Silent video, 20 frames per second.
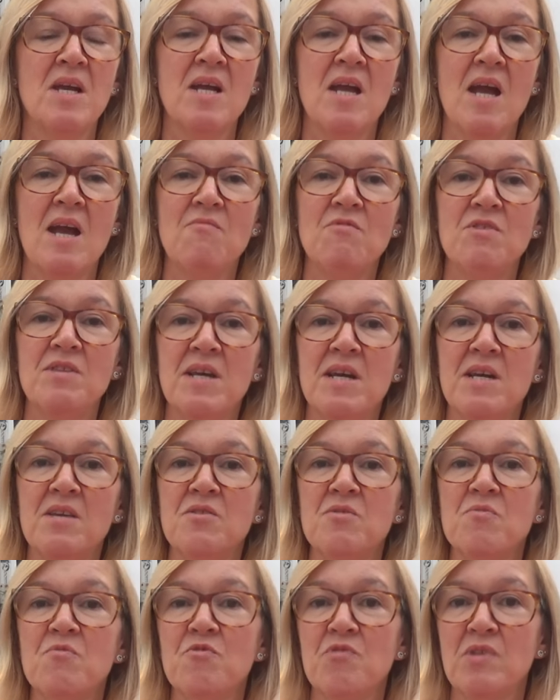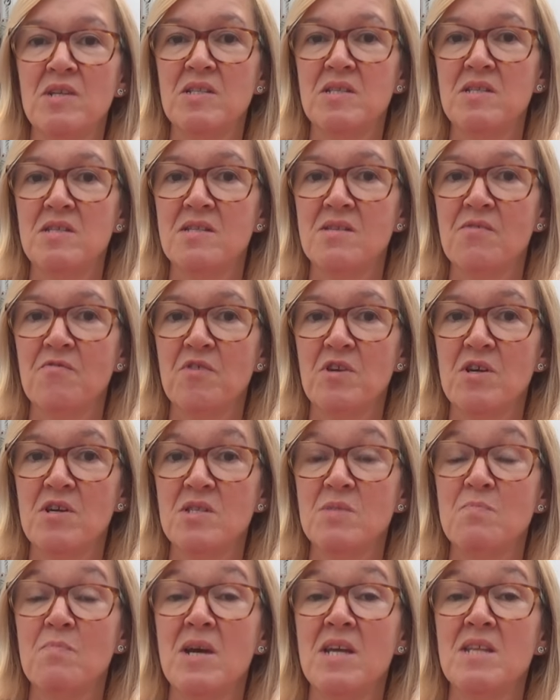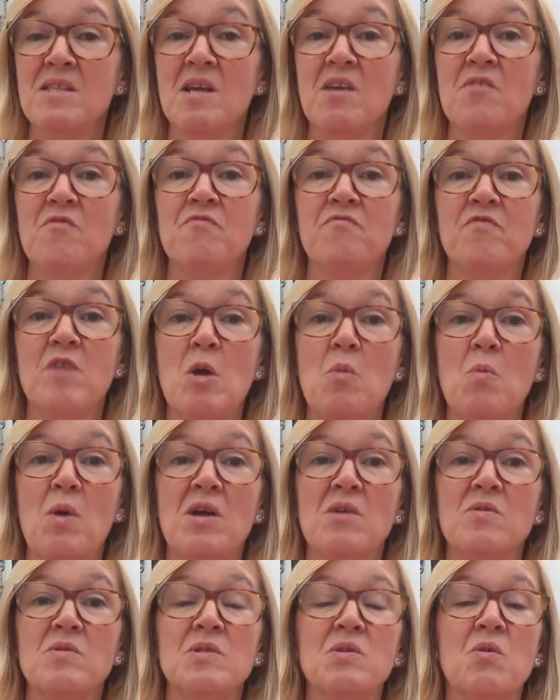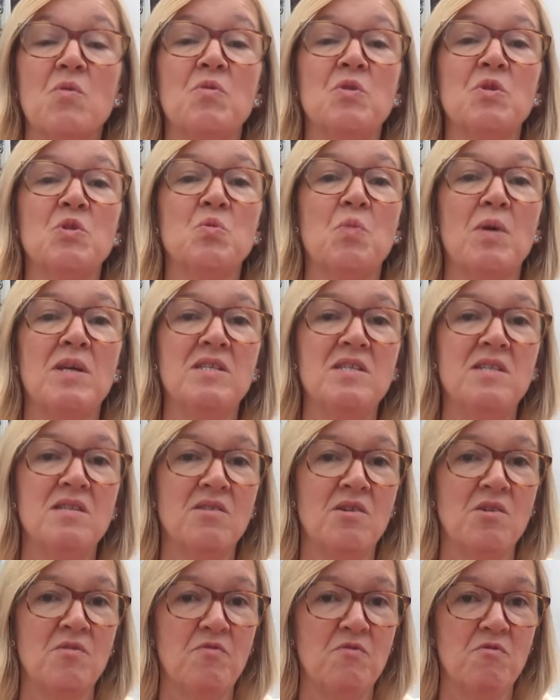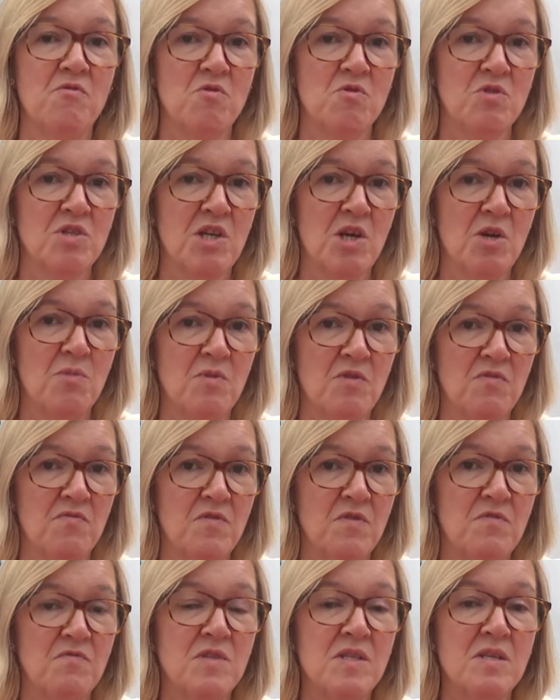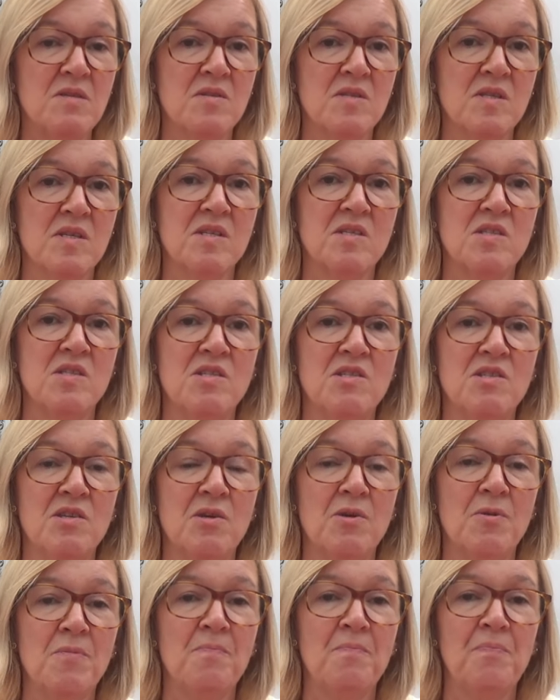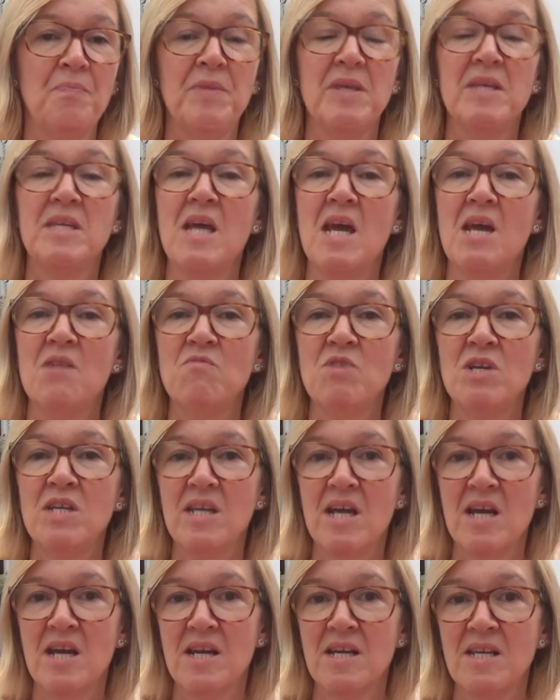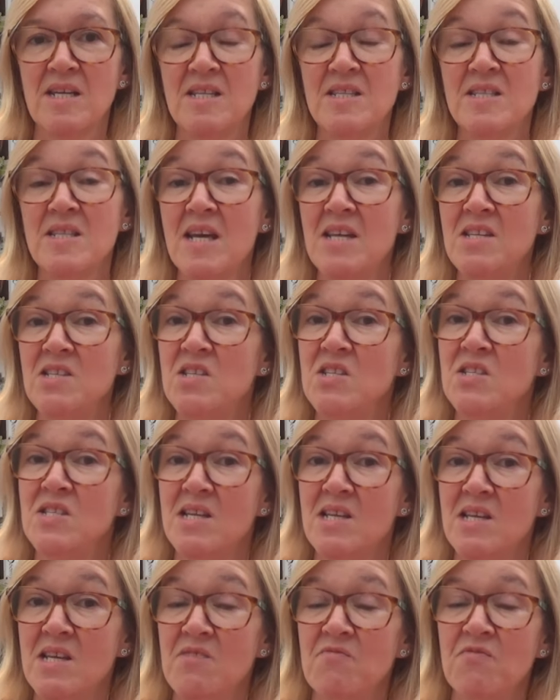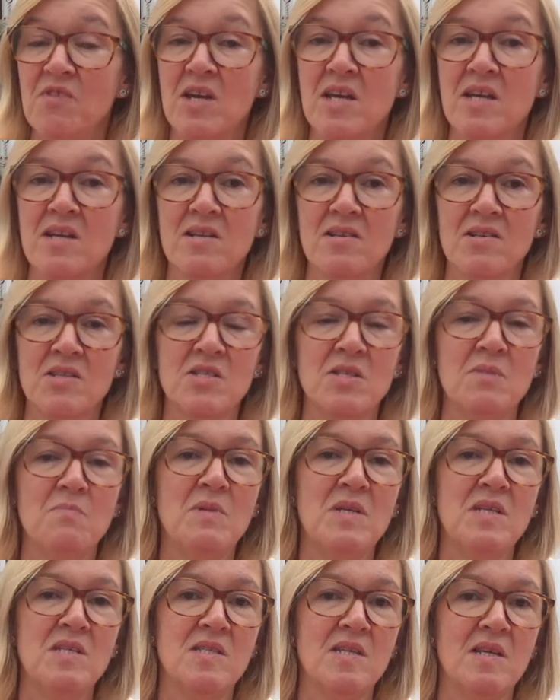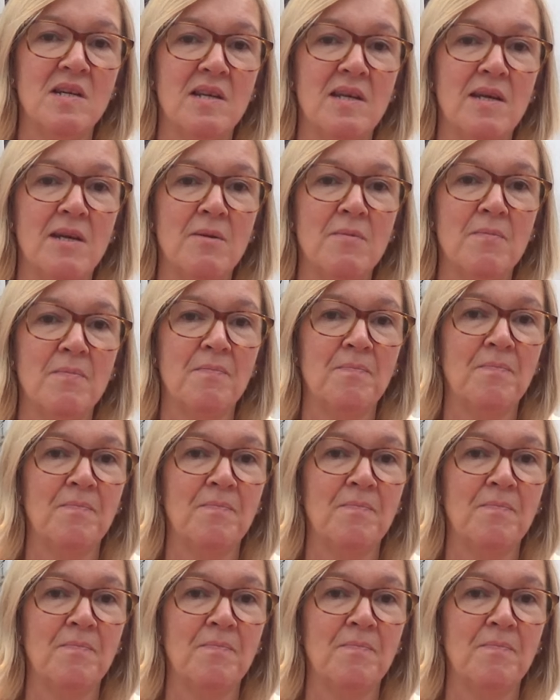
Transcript: Henry VIII and Francis I made their farewells on the 29th of October 1532, and Henry and Anne intended to leave for England immediately.